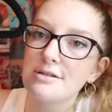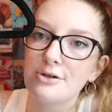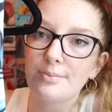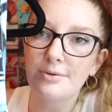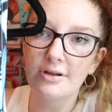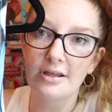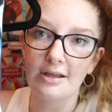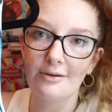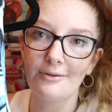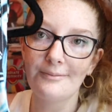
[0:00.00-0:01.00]
super
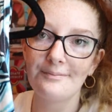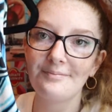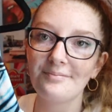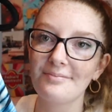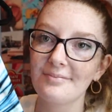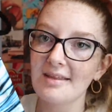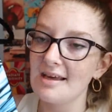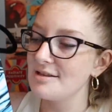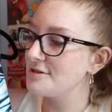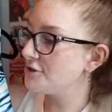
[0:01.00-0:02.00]
cute.
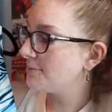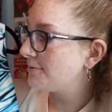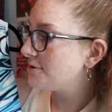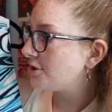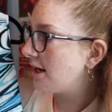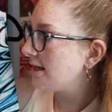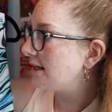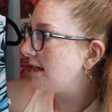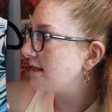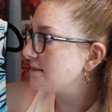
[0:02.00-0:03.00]
It's super
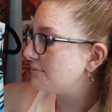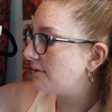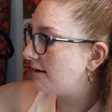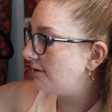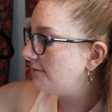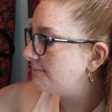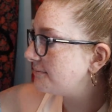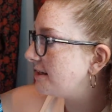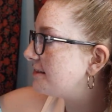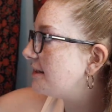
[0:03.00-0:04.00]
trendy as well.
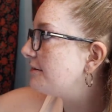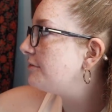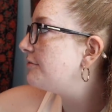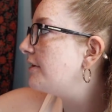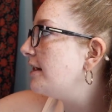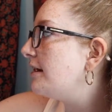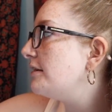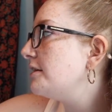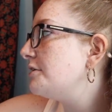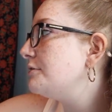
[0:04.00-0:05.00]
It does fit
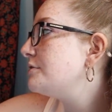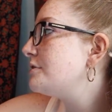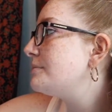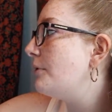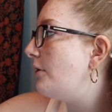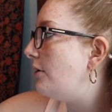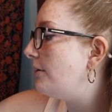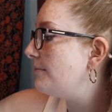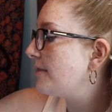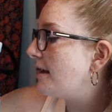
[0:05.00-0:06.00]
a little
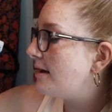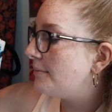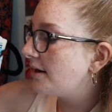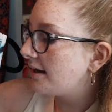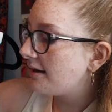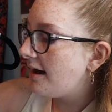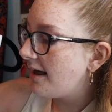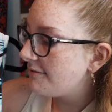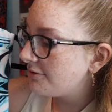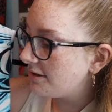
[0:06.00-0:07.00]
small, but I
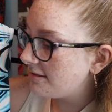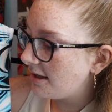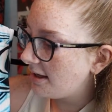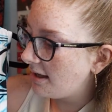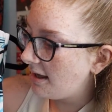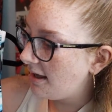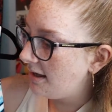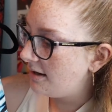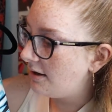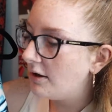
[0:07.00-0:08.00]
got everything
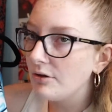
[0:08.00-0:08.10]
in a